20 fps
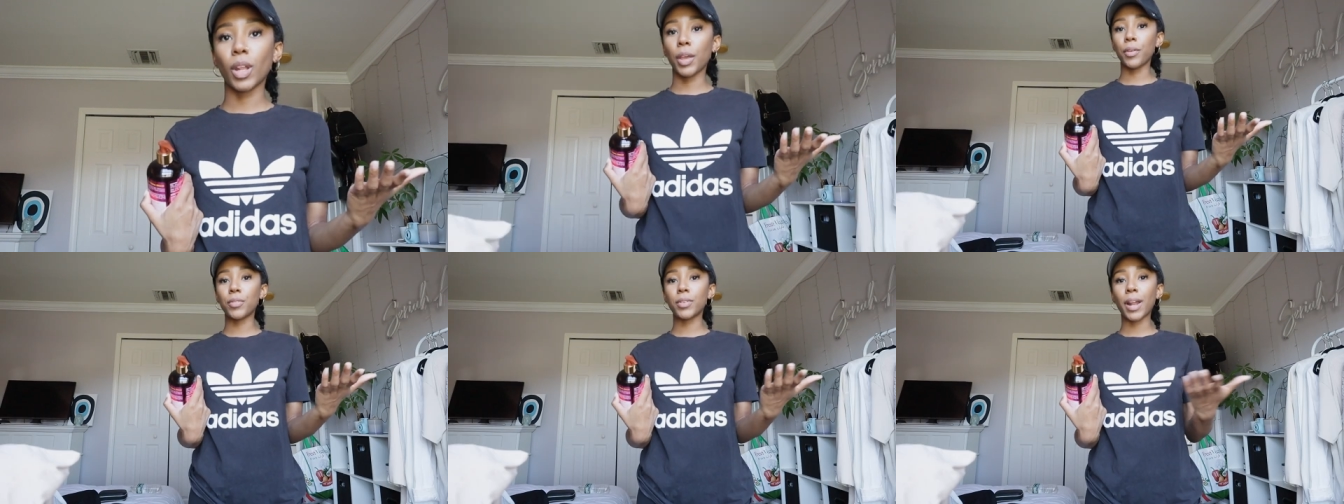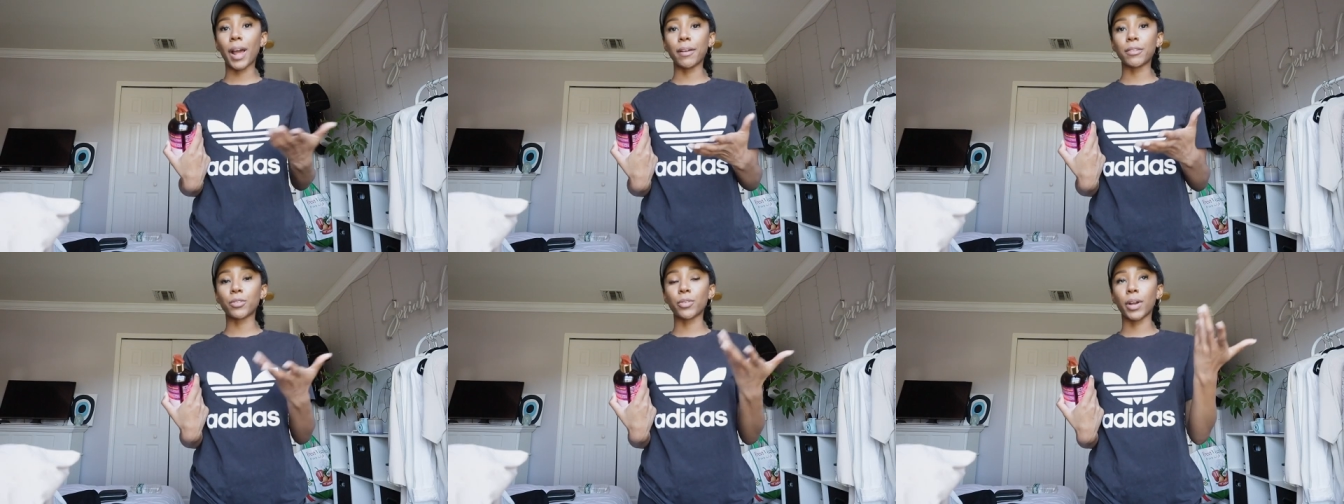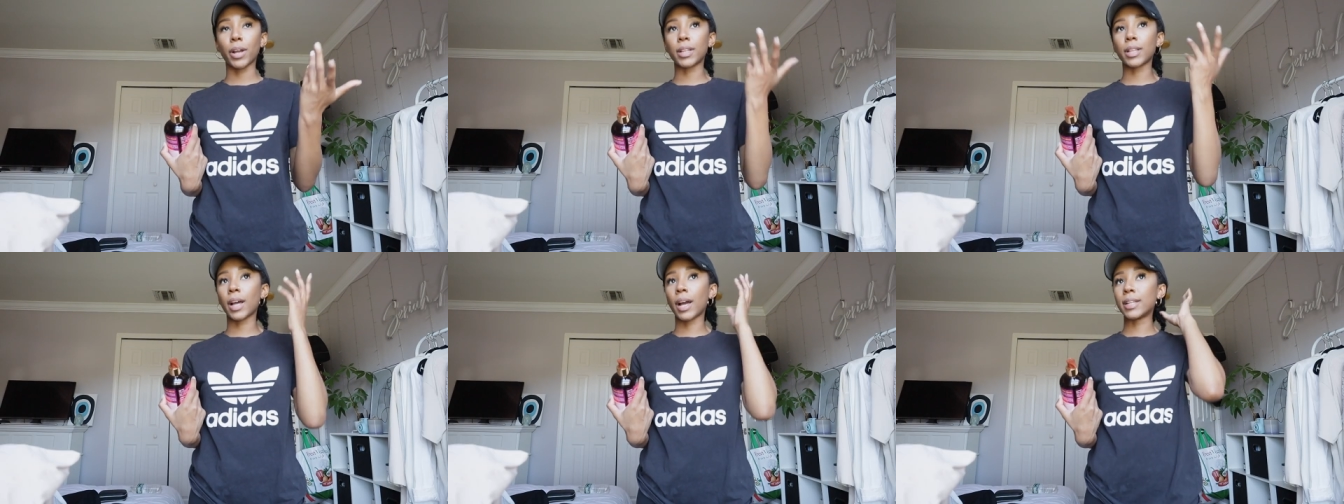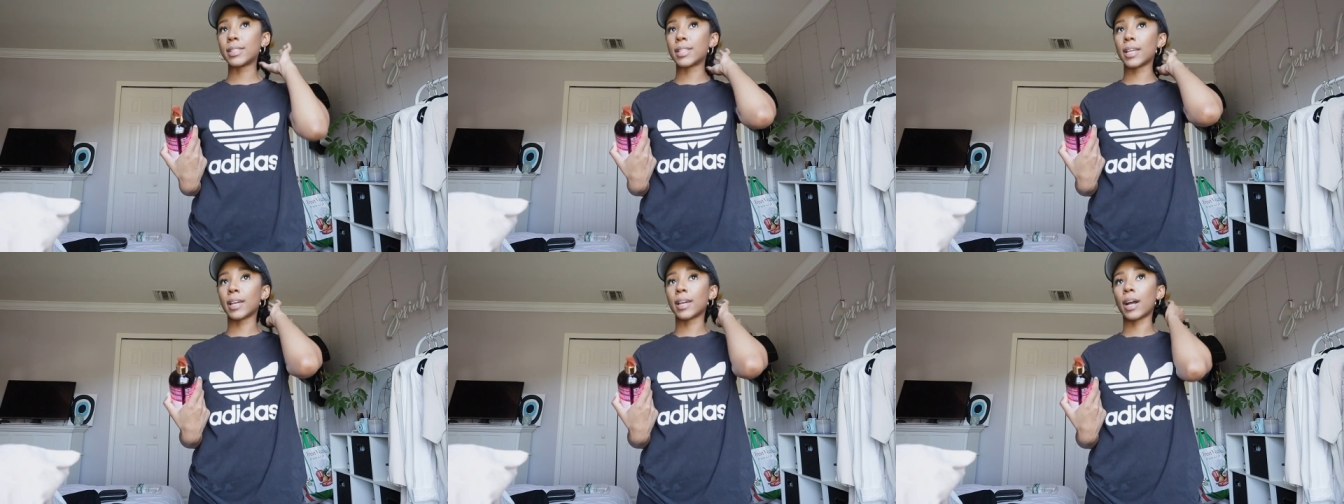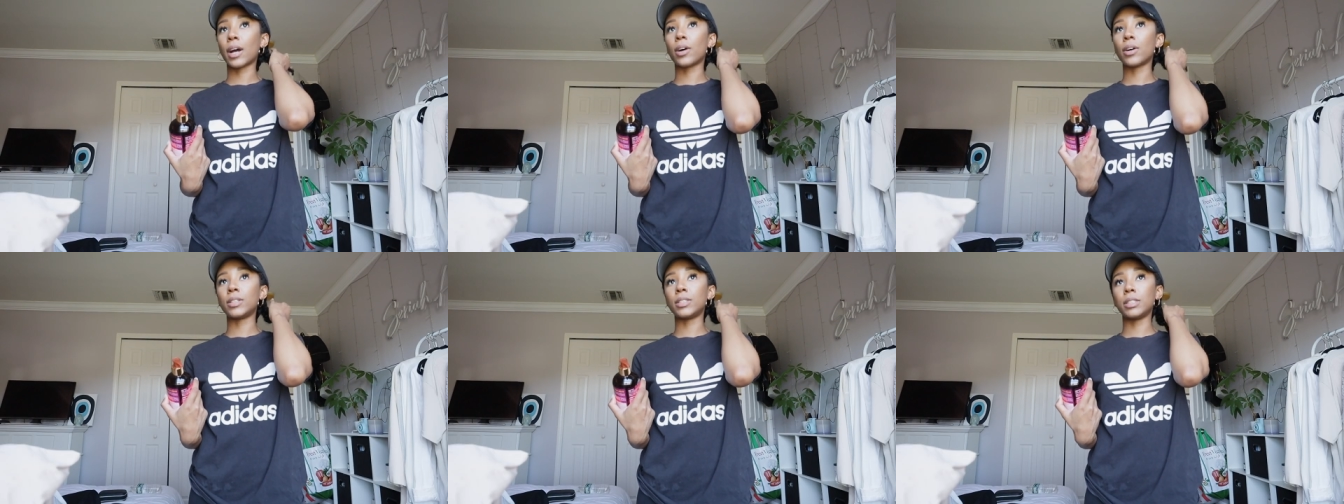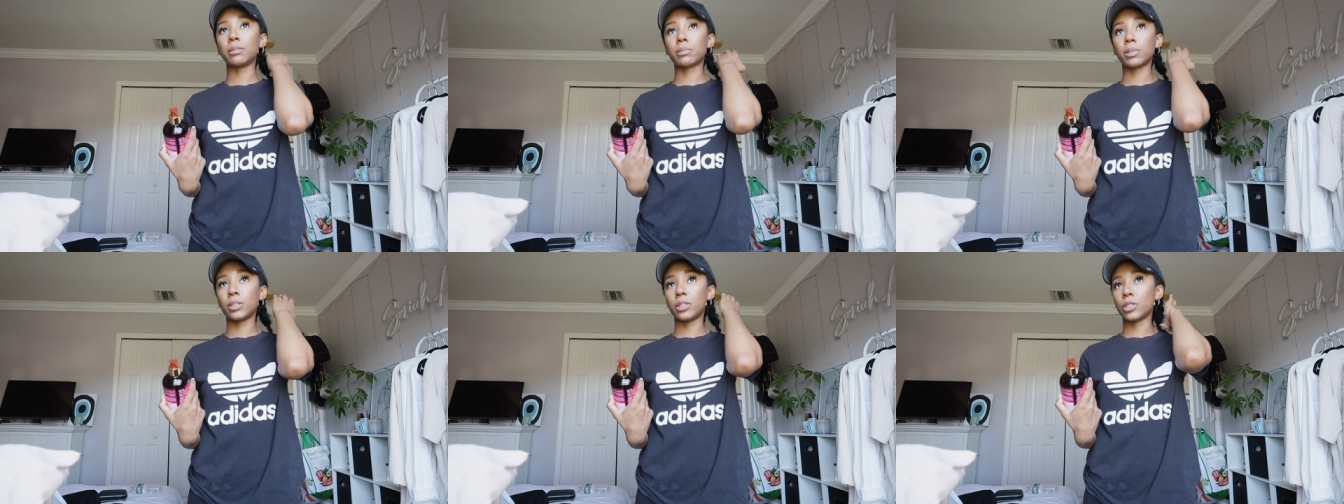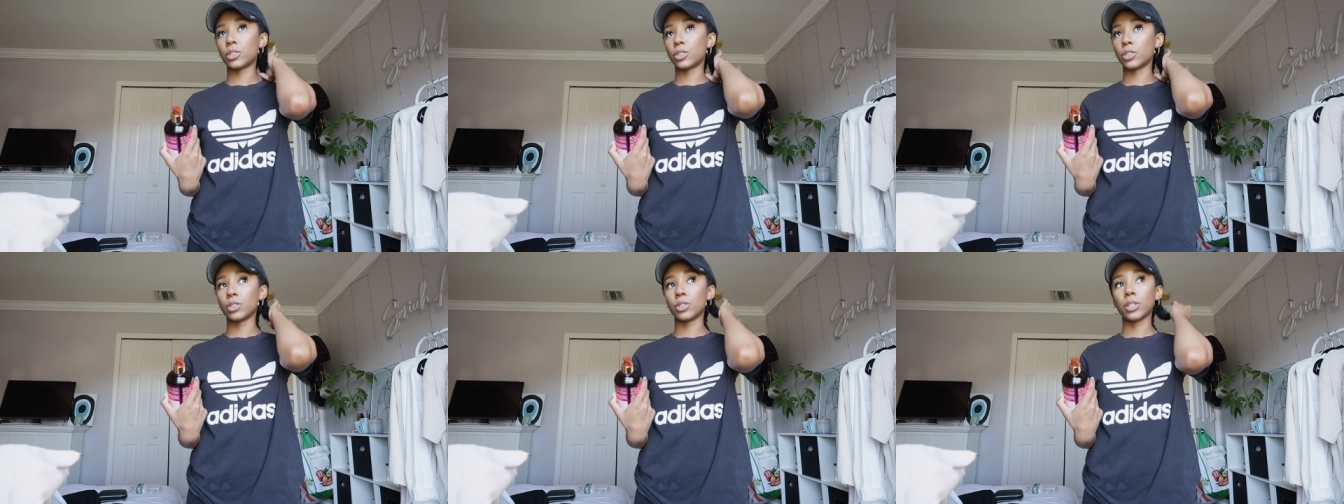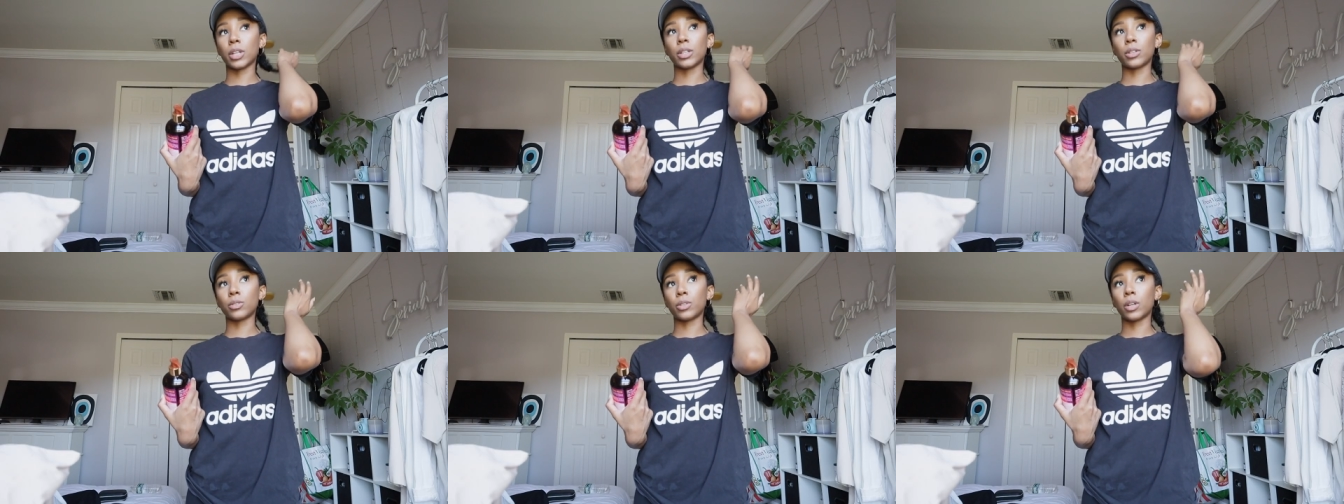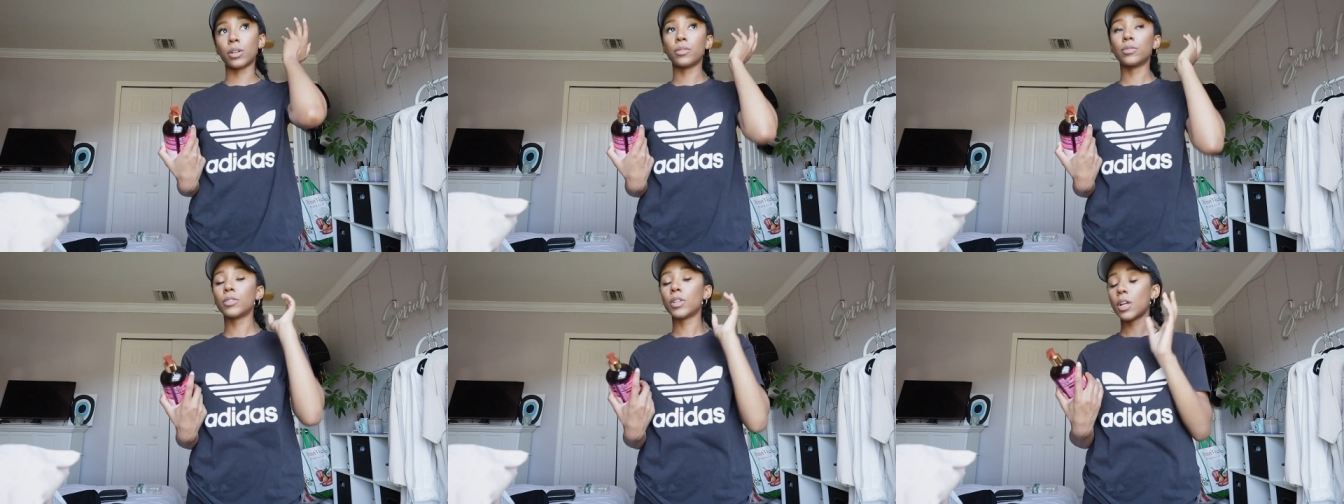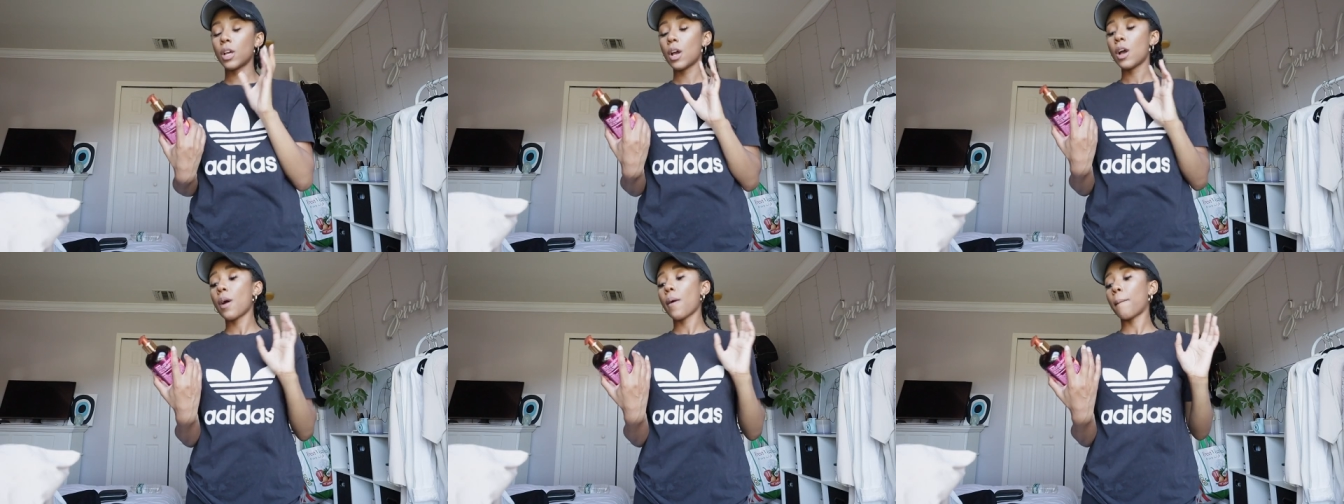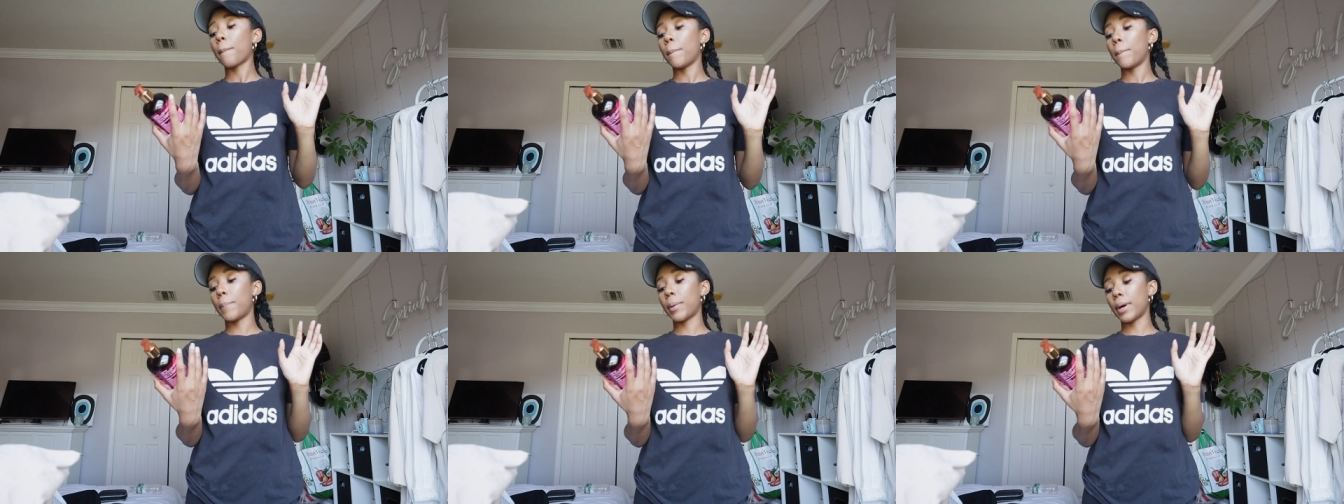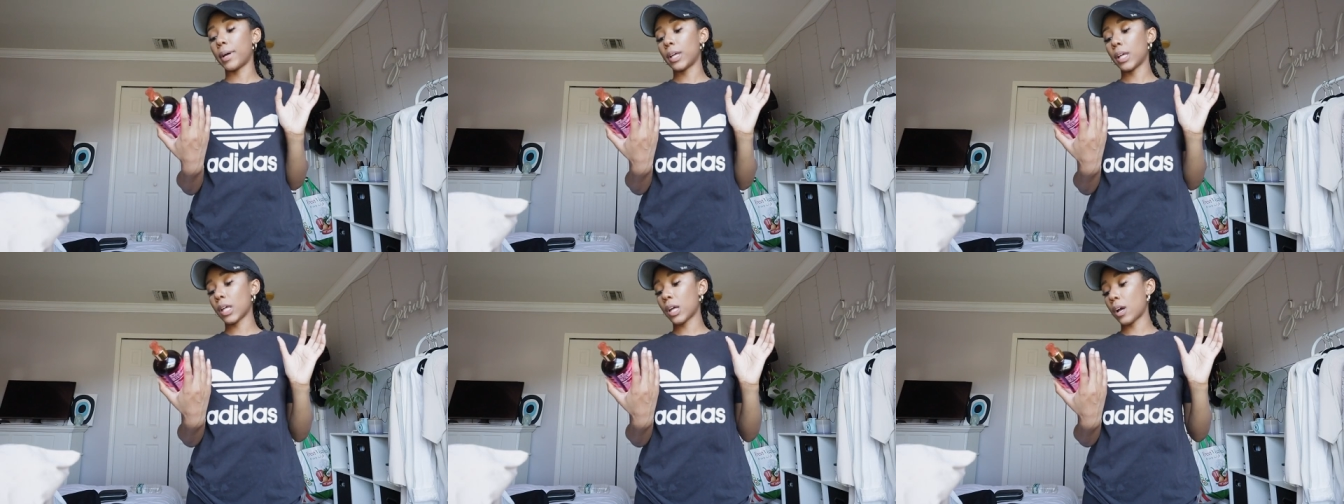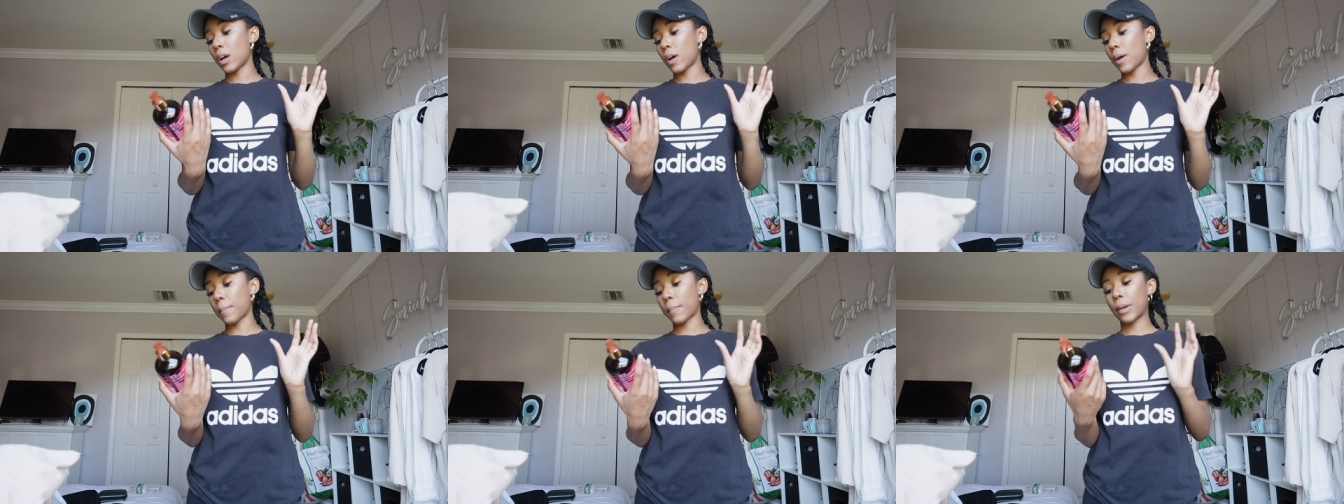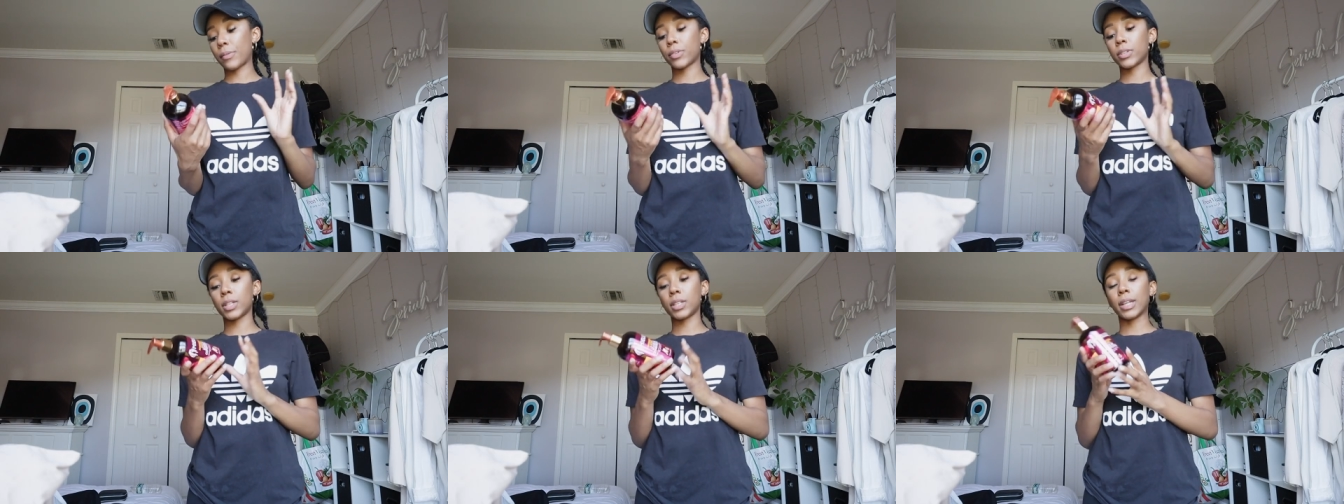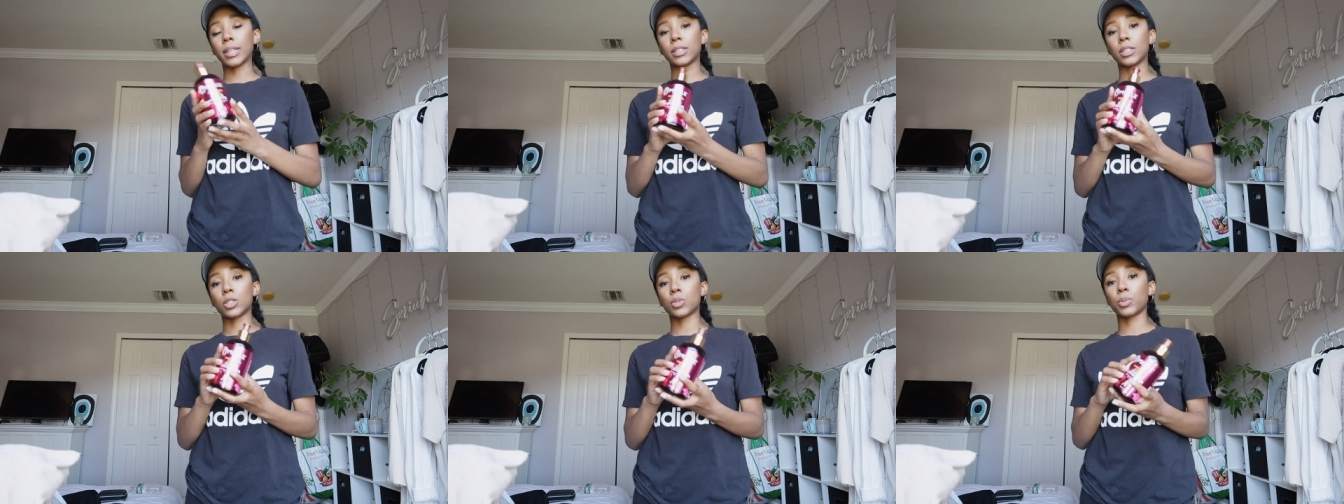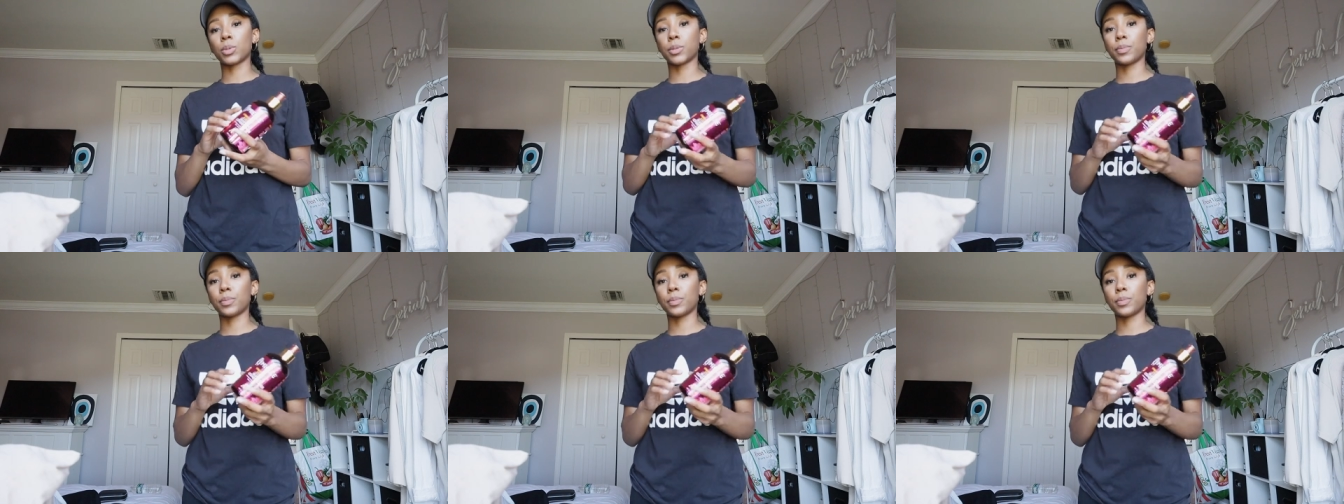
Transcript: Even after I, I take out a deep conditioner, I don't know. But um, I really like this